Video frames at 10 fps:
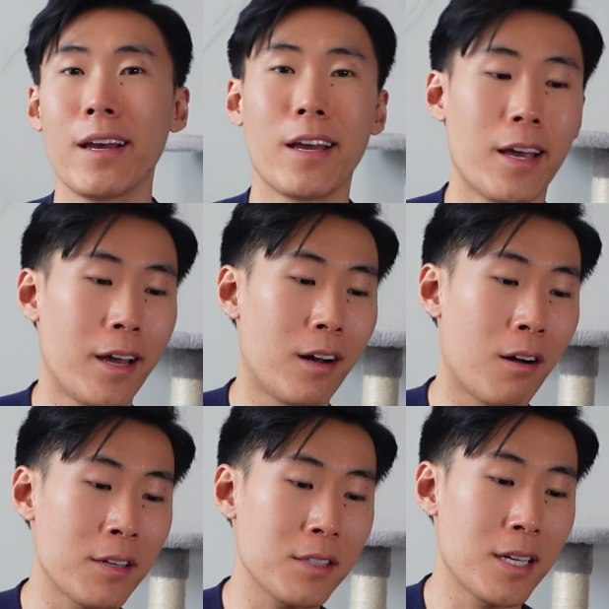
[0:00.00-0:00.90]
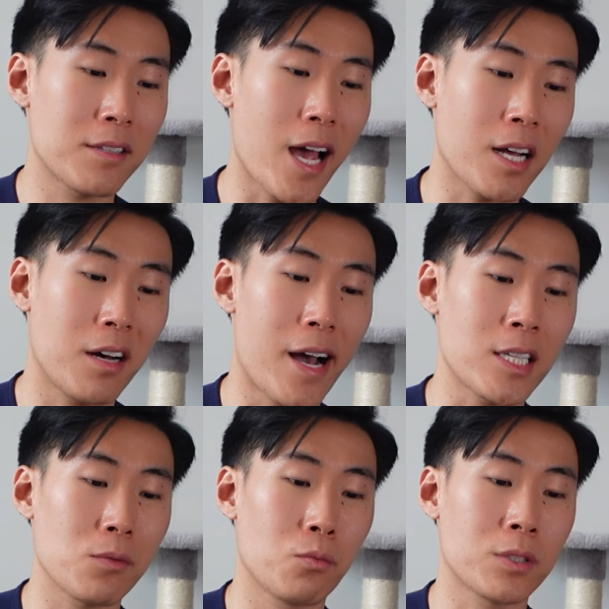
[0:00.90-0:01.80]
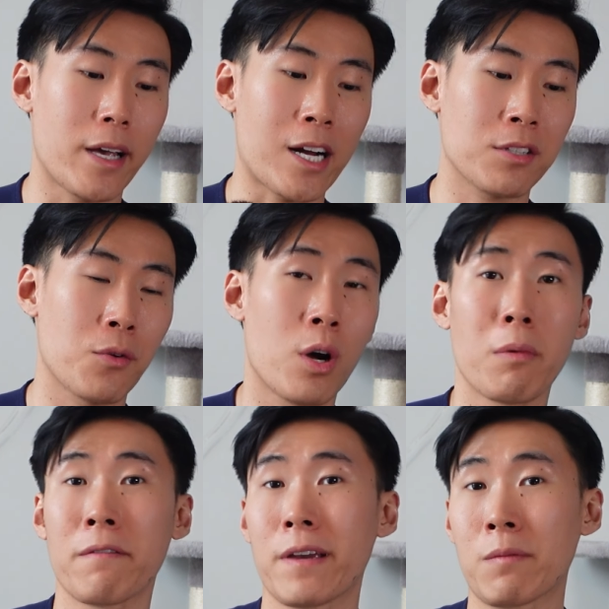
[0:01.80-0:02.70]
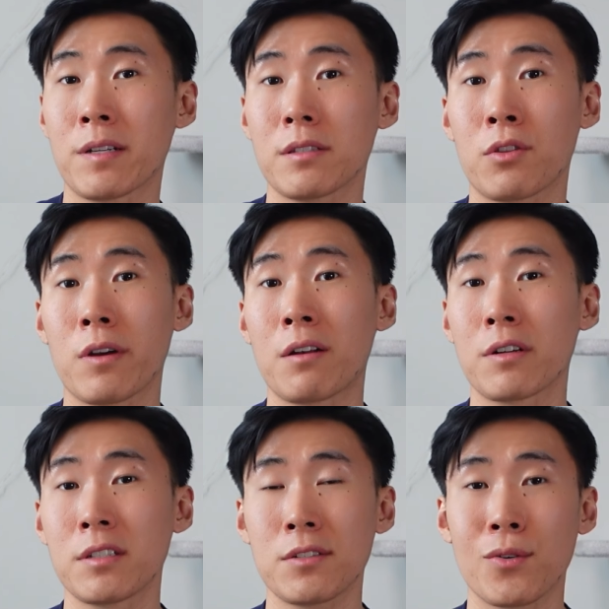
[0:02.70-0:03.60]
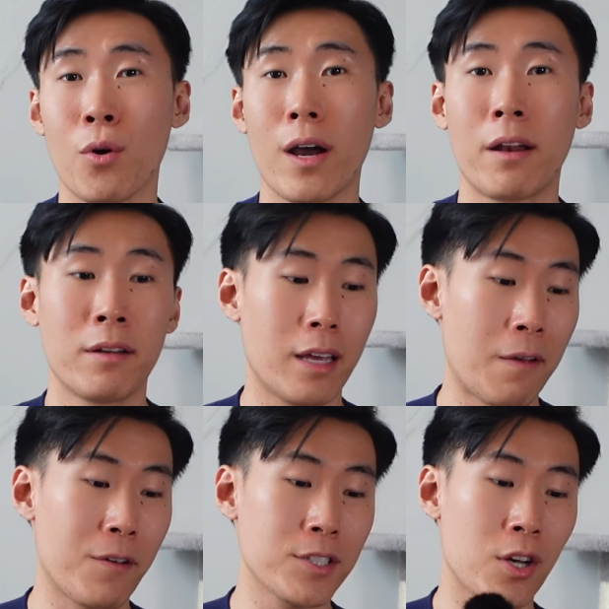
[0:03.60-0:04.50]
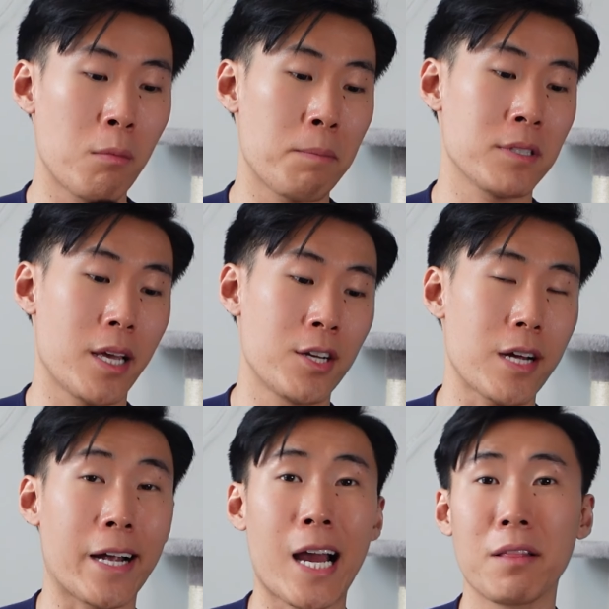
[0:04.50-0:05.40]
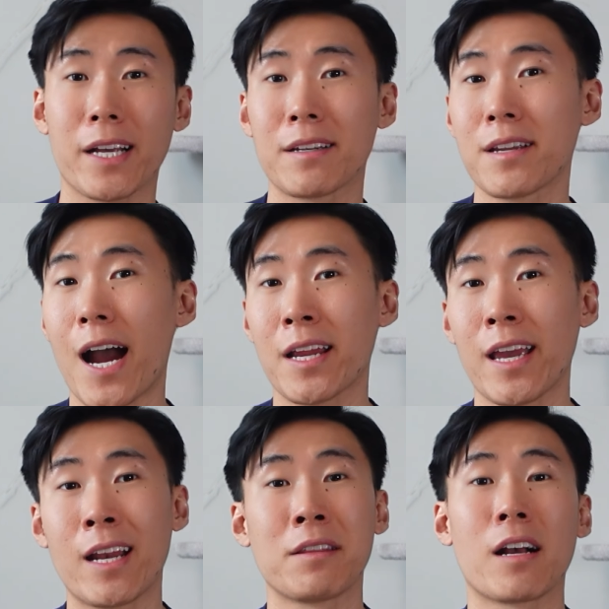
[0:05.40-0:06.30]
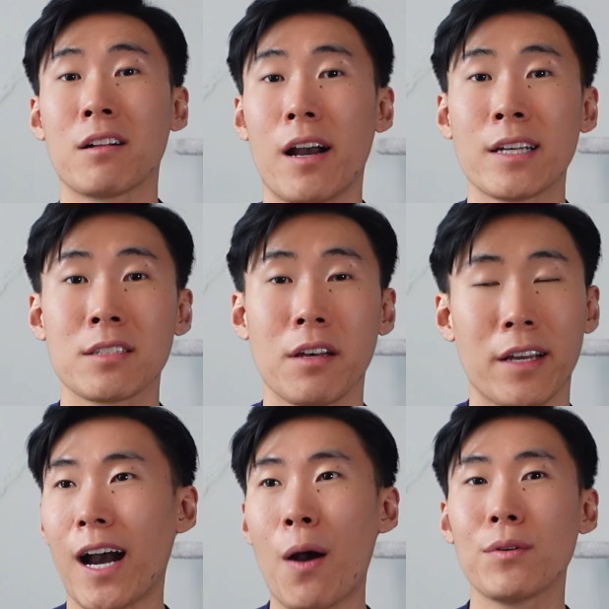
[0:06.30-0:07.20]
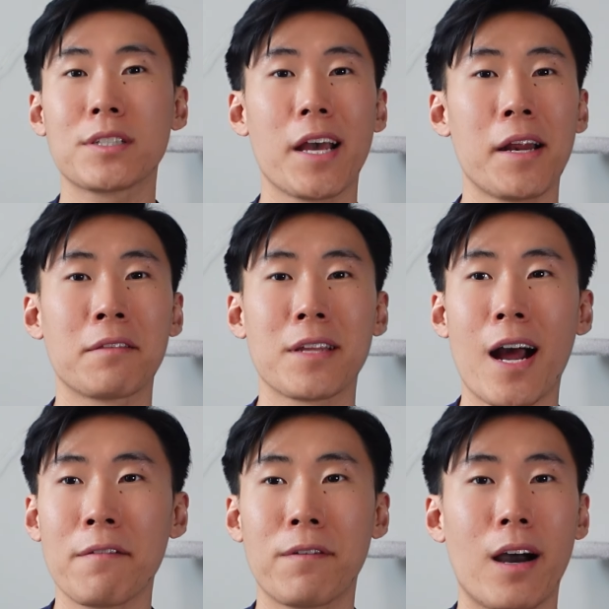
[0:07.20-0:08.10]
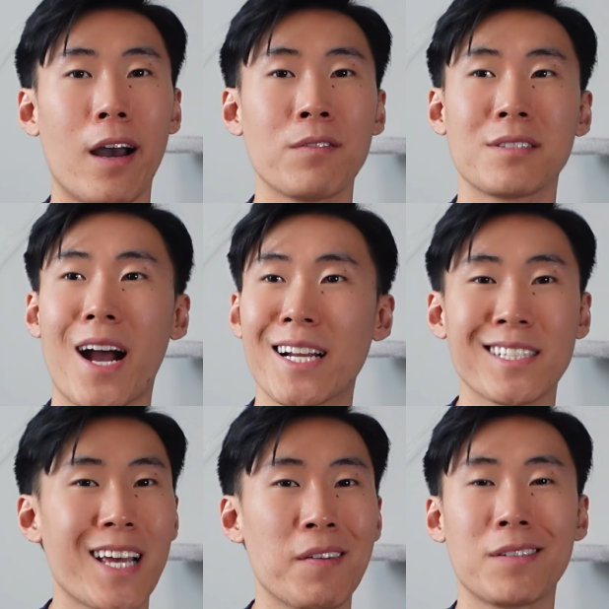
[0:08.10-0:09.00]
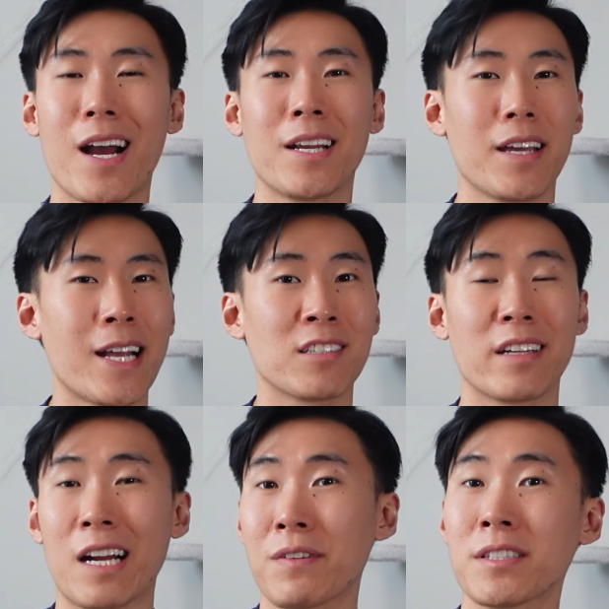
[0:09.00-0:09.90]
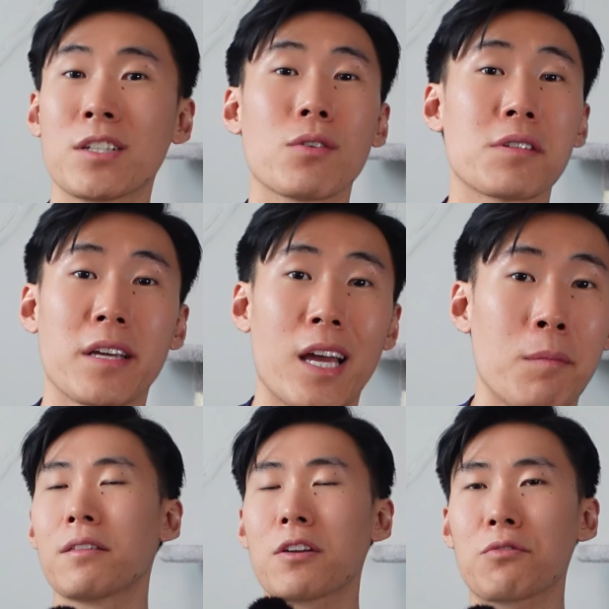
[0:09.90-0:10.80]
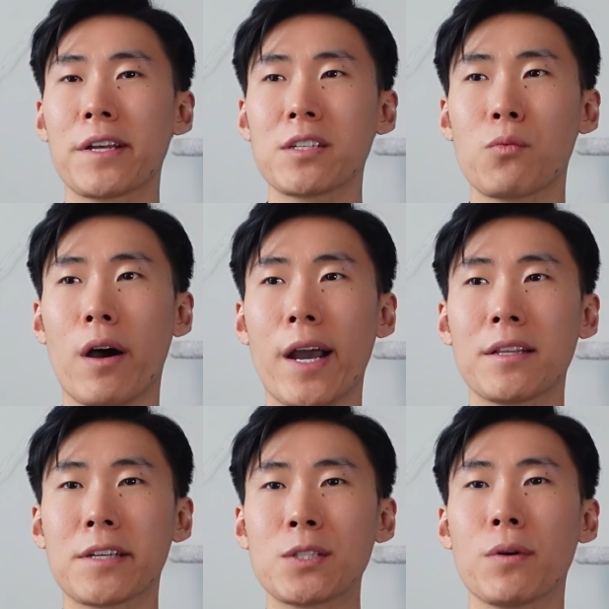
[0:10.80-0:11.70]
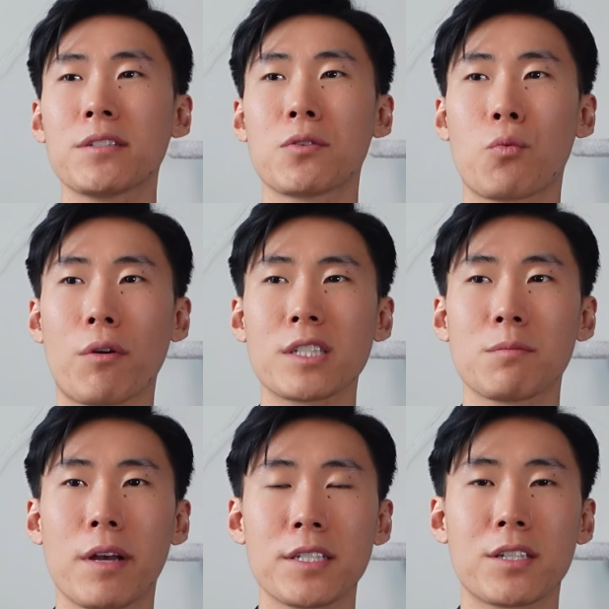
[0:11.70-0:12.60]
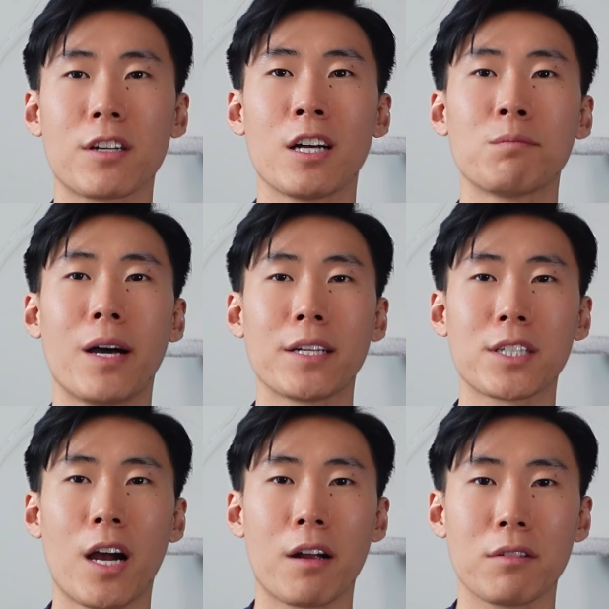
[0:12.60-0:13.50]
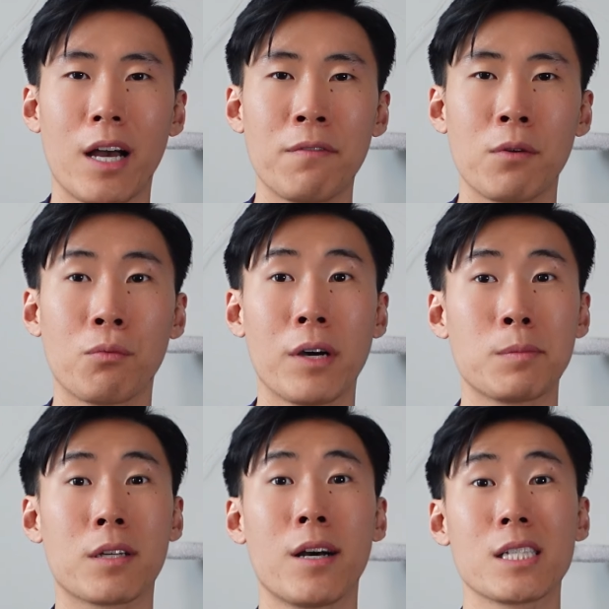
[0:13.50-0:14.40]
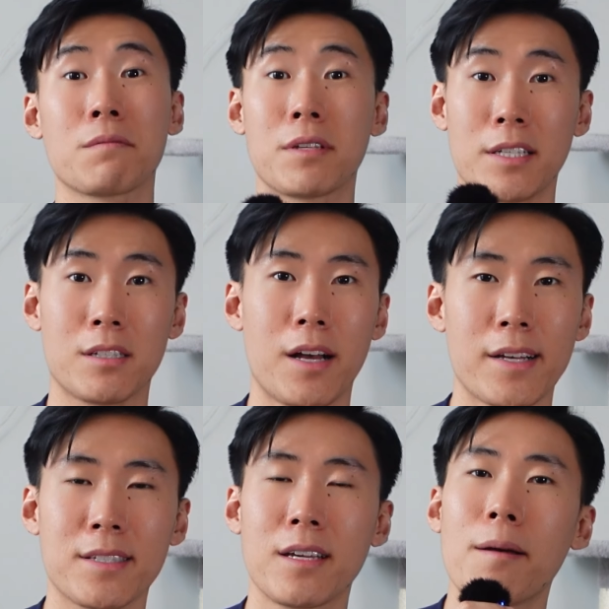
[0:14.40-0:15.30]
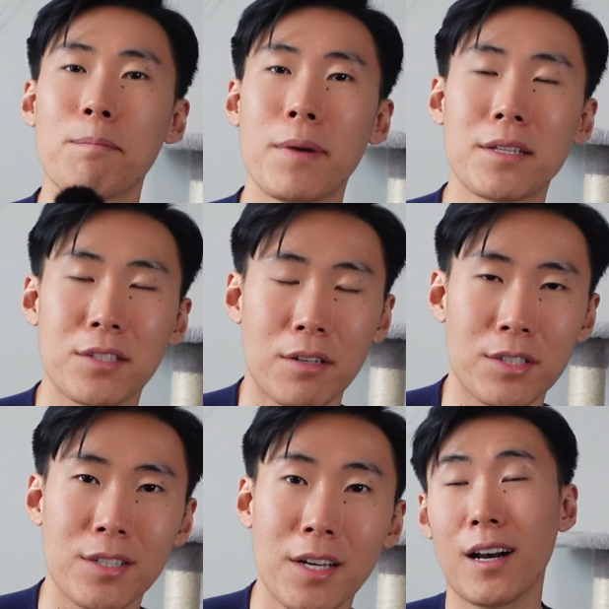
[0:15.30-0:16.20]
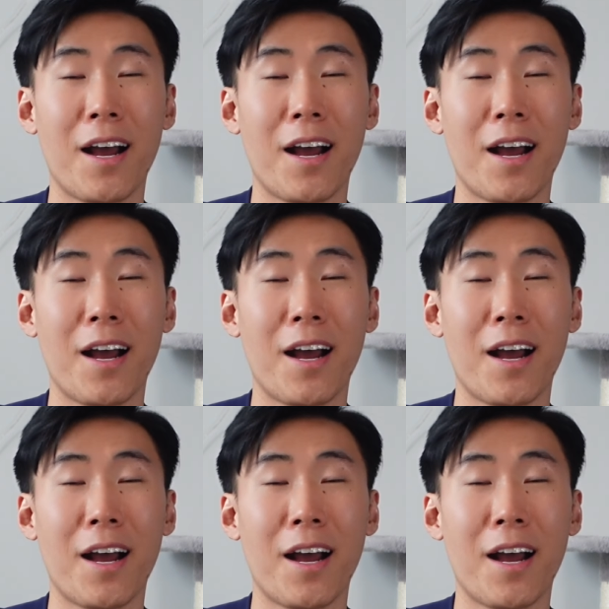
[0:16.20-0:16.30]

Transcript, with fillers: And honestly, that class was actually one of my favorites throughout nursing school. And if you saw my percentage, I got like a 98 in that class. Like I was getting 95, 97, 98 on every single exam. The reason why this was the worst semester of my entire life was because of this class, med surg.